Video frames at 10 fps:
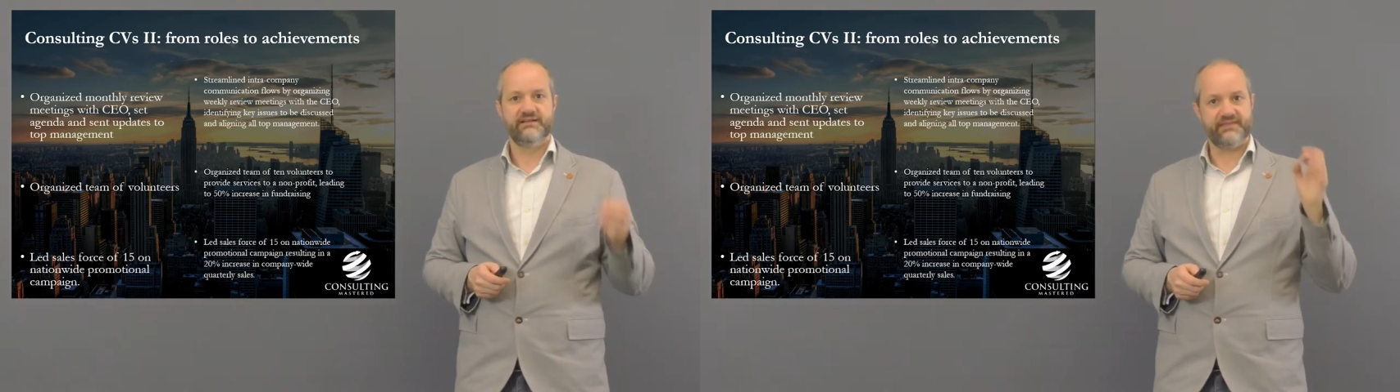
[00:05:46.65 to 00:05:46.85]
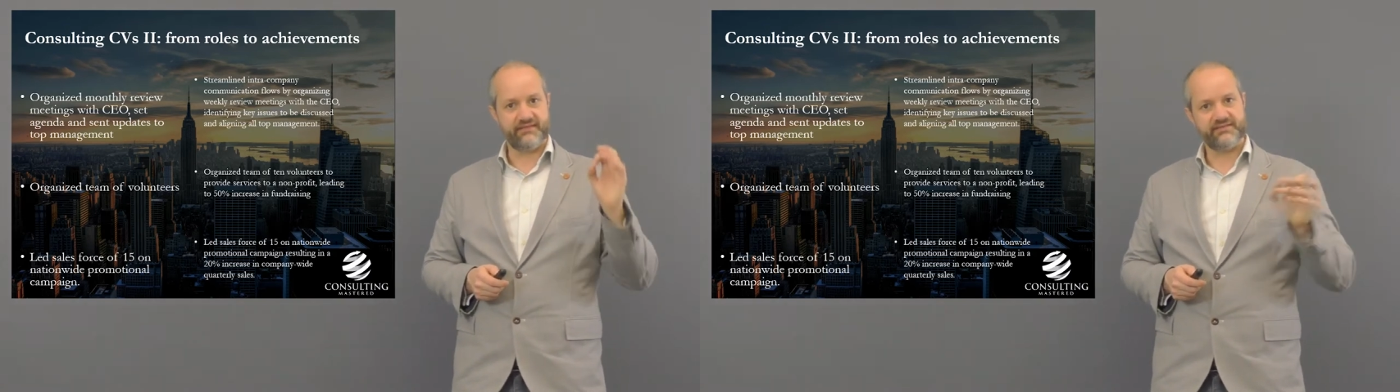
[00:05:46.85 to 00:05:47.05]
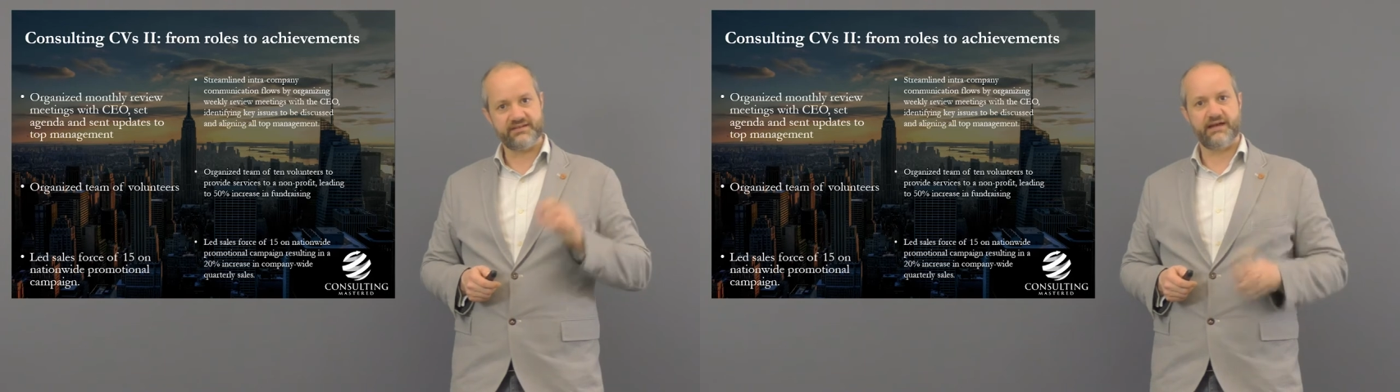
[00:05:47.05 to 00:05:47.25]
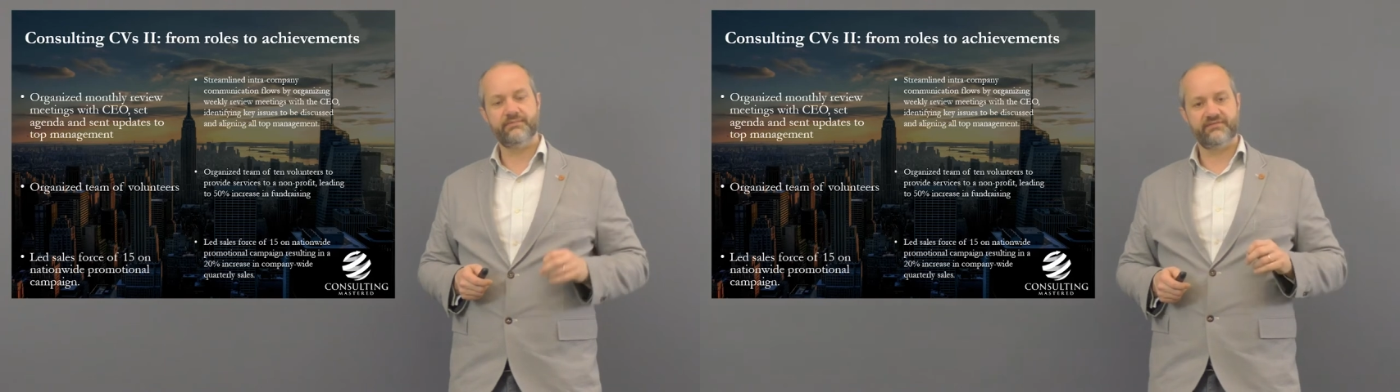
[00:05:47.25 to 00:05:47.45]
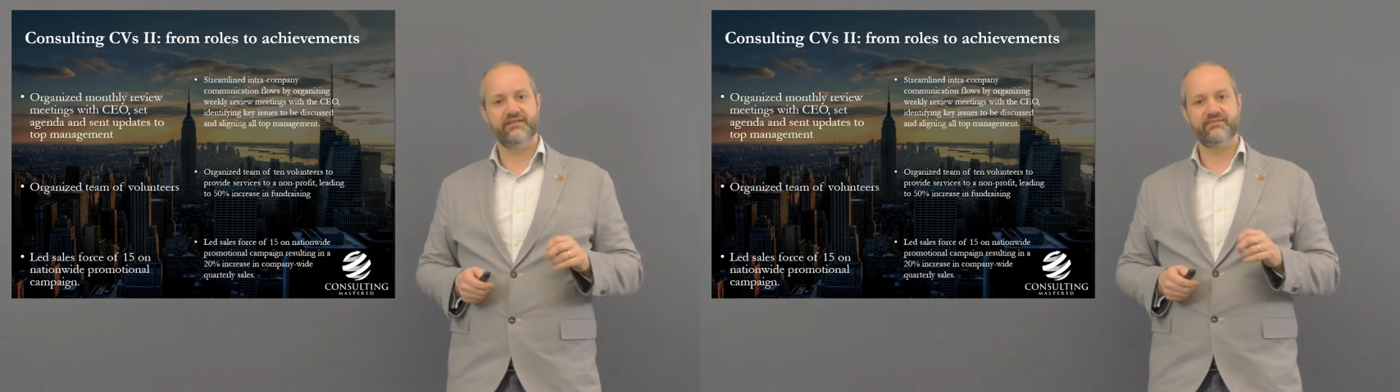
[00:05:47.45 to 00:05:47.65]
That's the type
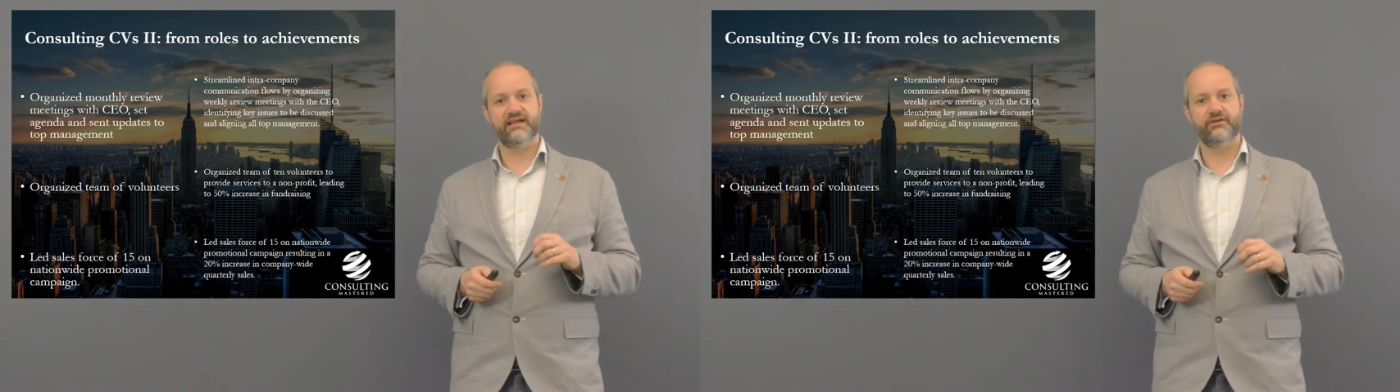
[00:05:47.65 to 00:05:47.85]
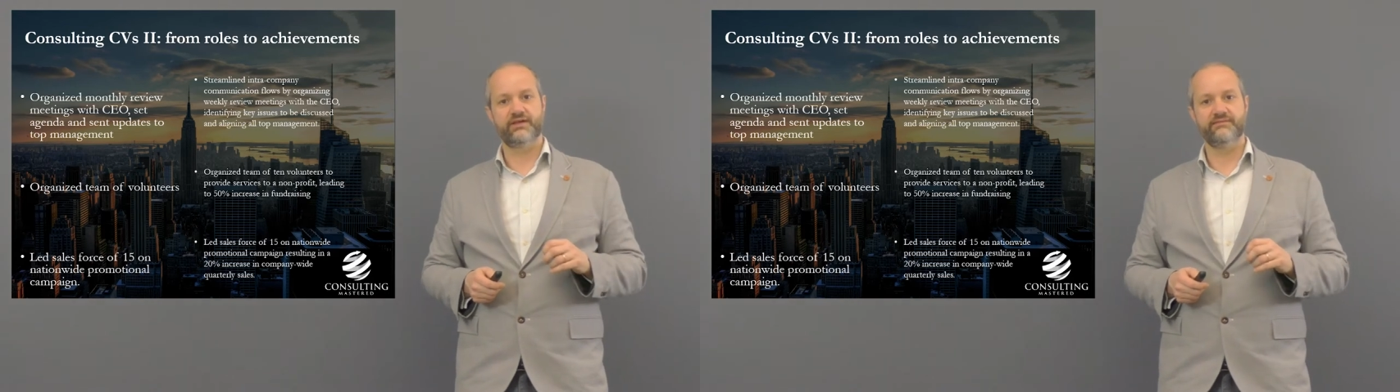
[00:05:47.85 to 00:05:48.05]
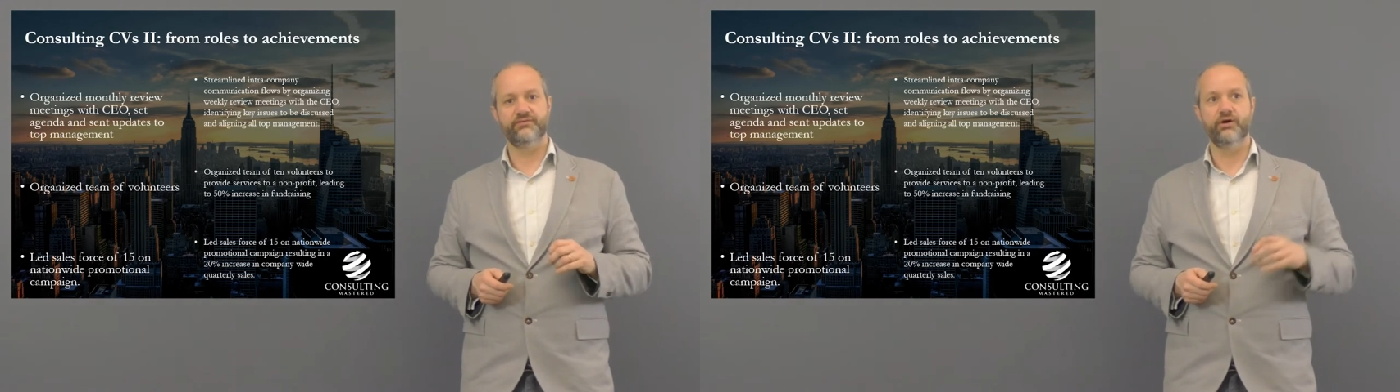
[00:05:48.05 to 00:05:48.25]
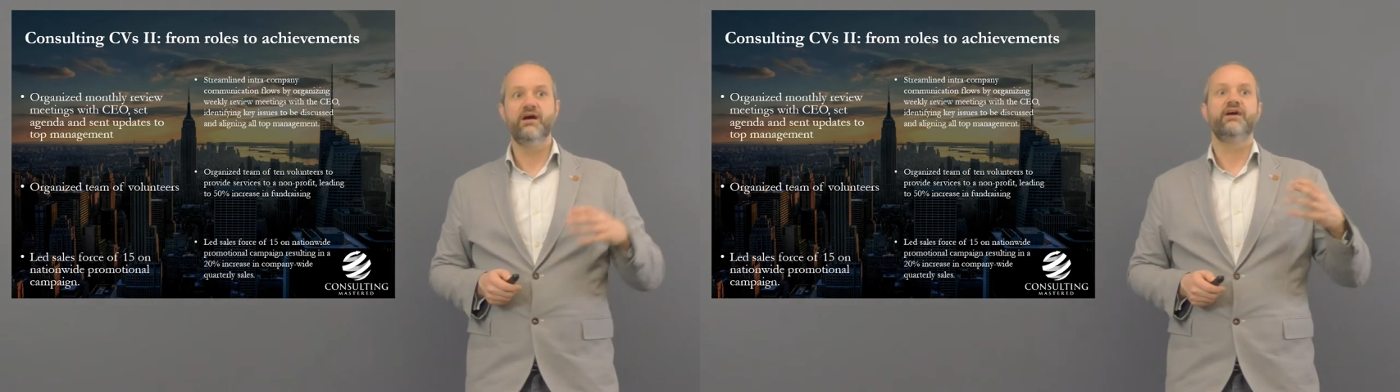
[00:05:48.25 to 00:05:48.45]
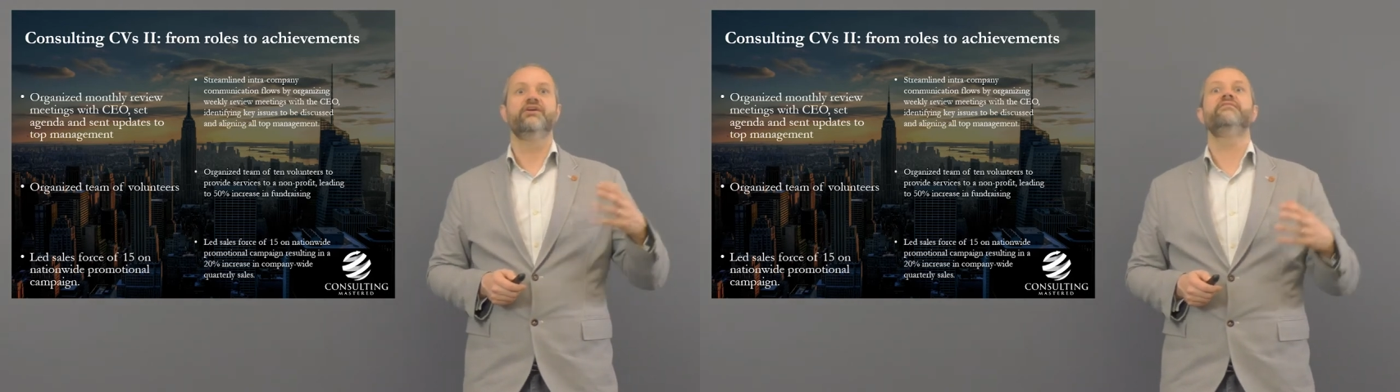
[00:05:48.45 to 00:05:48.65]
of thing they're looking for.
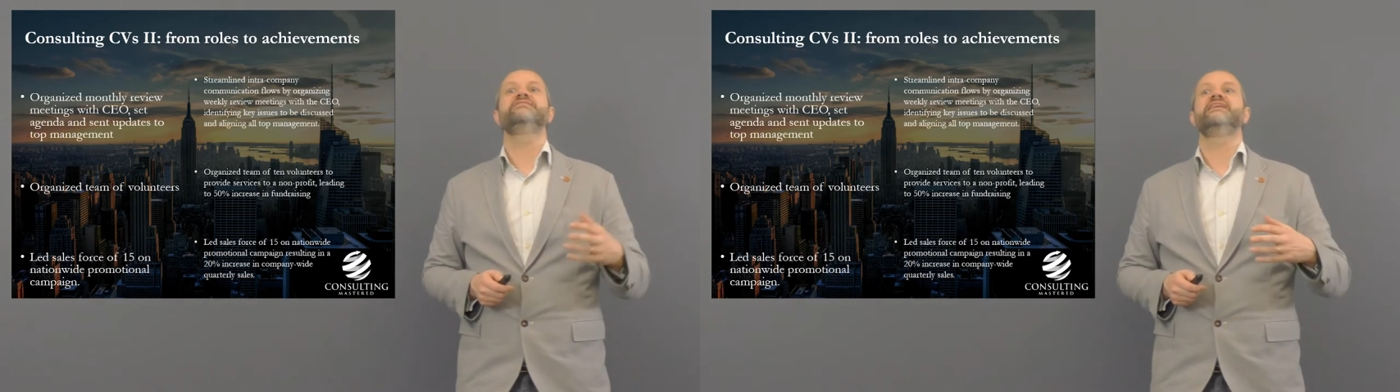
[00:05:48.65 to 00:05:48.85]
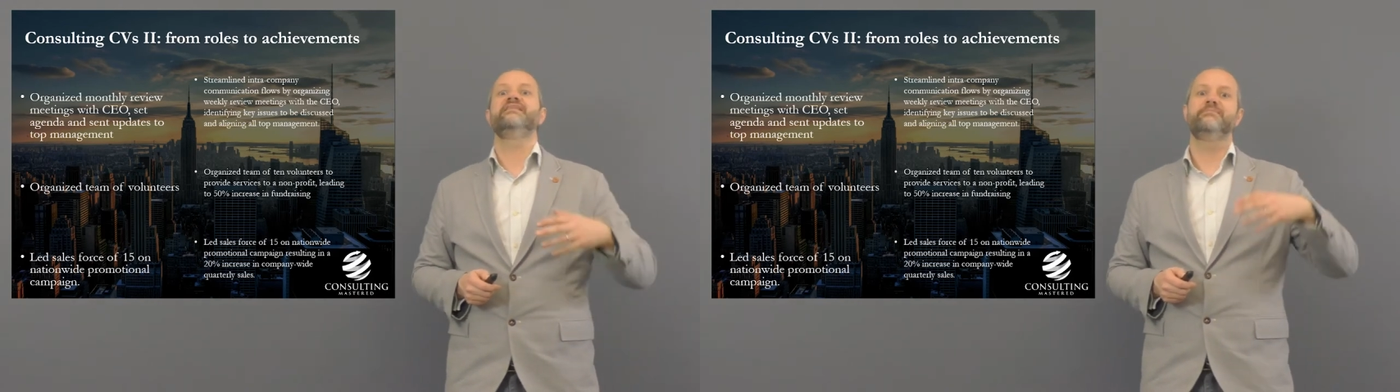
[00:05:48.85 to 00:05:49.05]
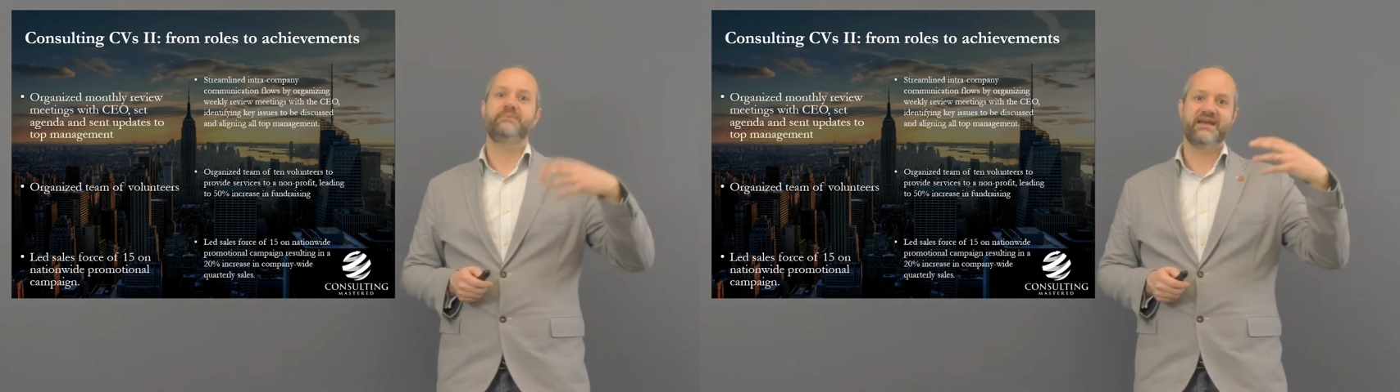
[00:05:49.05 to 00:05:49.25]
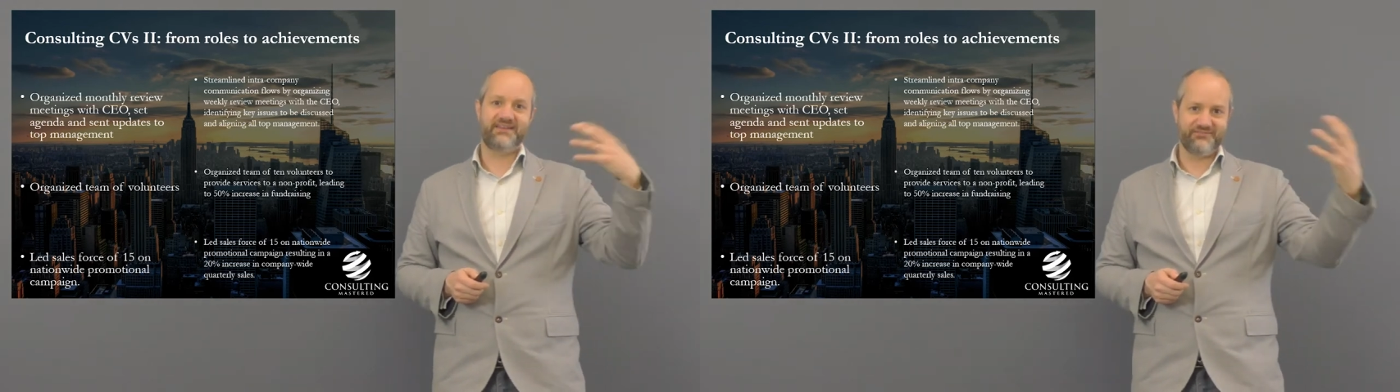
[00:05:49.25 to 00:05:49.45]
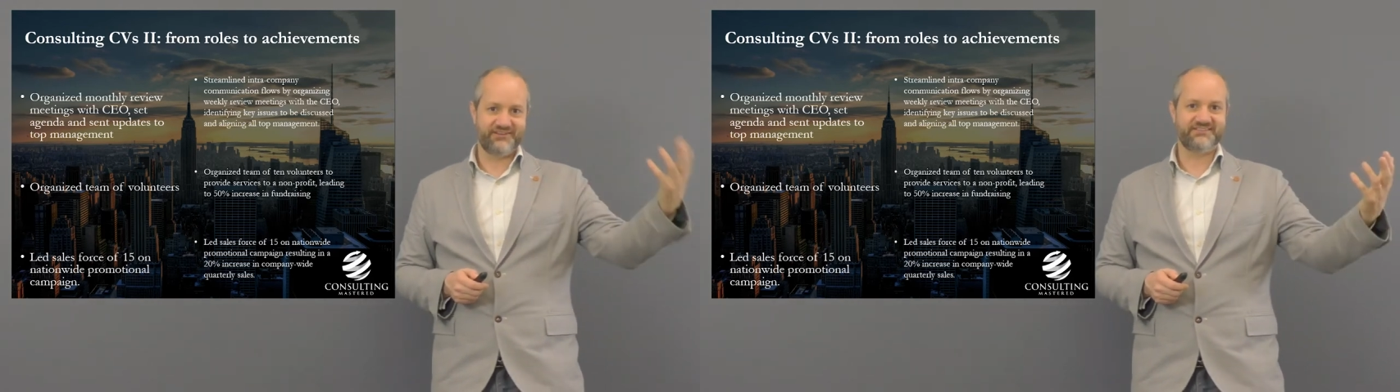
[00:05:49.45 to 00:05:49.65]
And obviously, the better
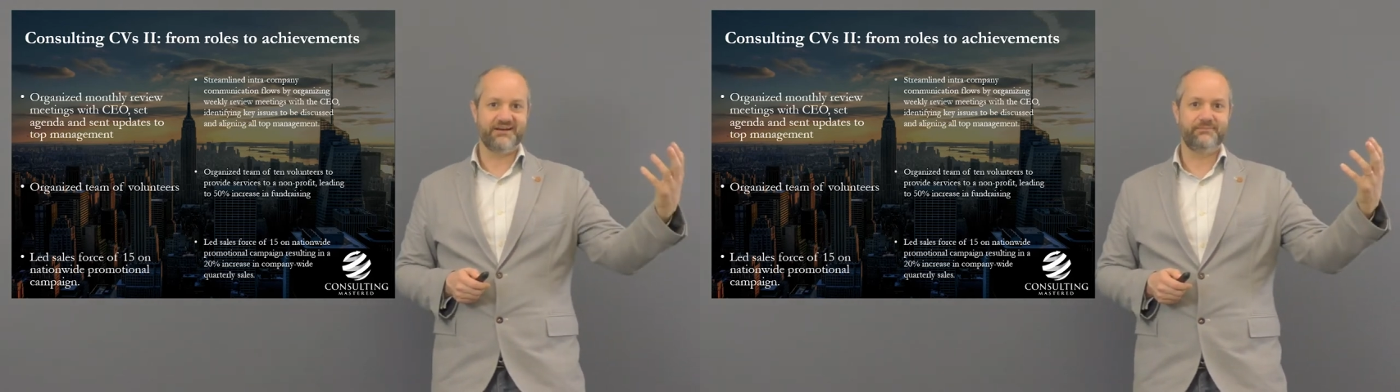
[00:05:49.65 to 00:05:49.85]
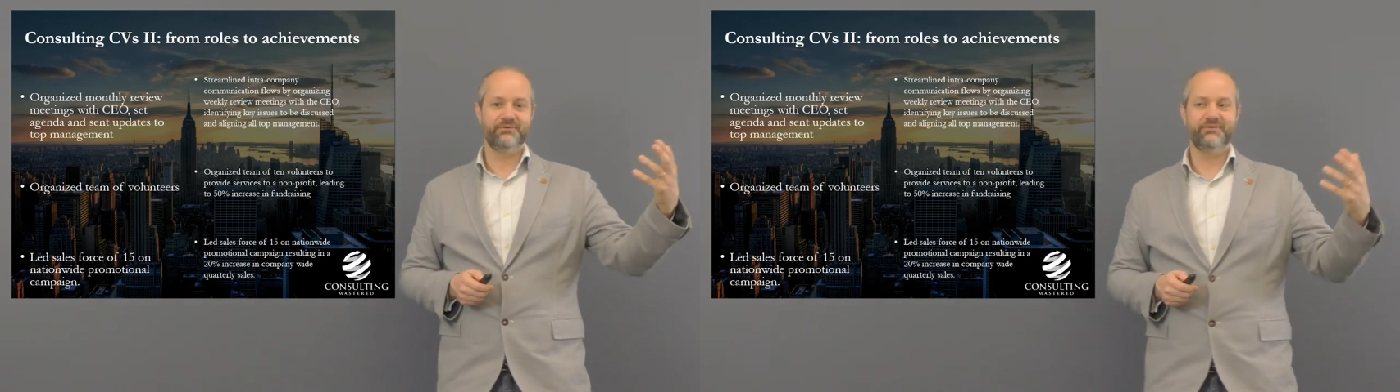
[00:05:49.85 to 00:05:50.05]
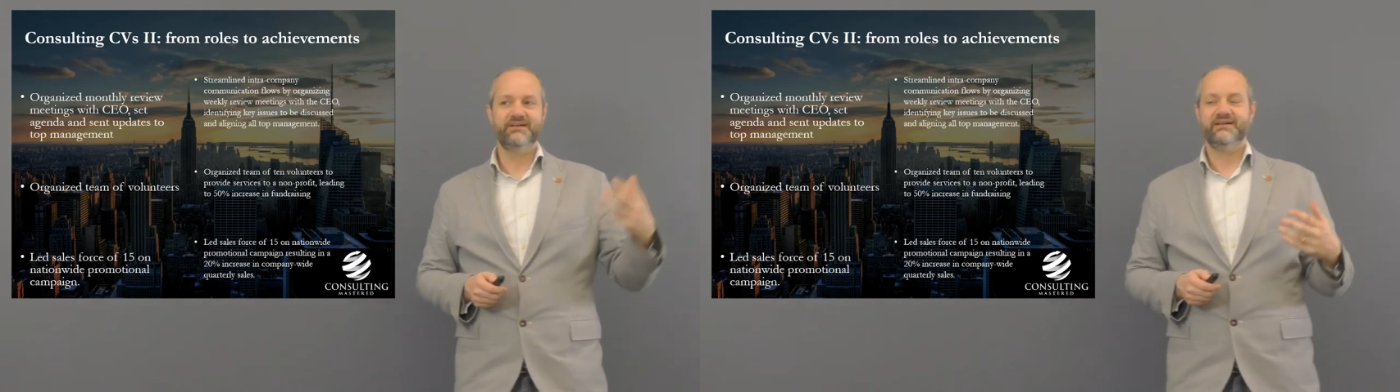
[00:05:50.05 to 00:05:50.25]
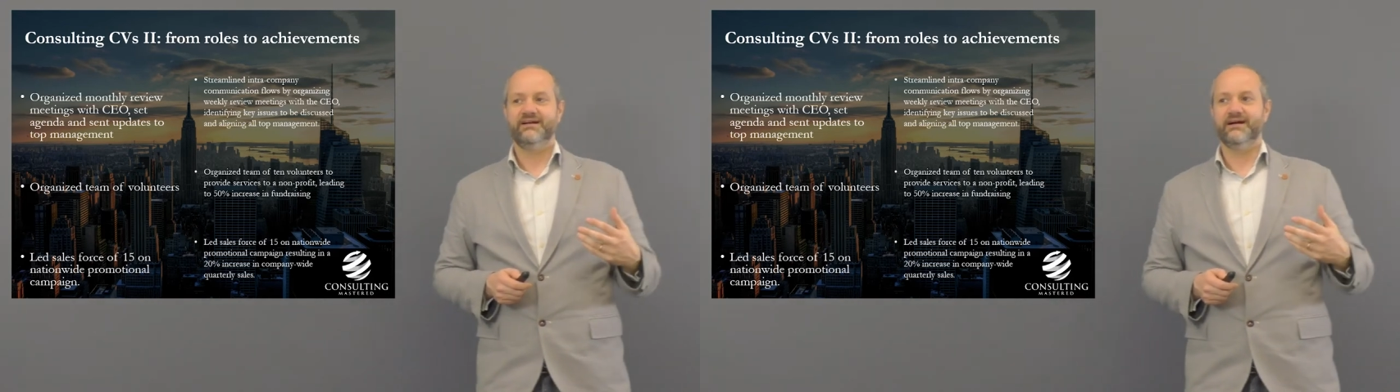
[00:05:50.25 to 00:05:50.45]
your example,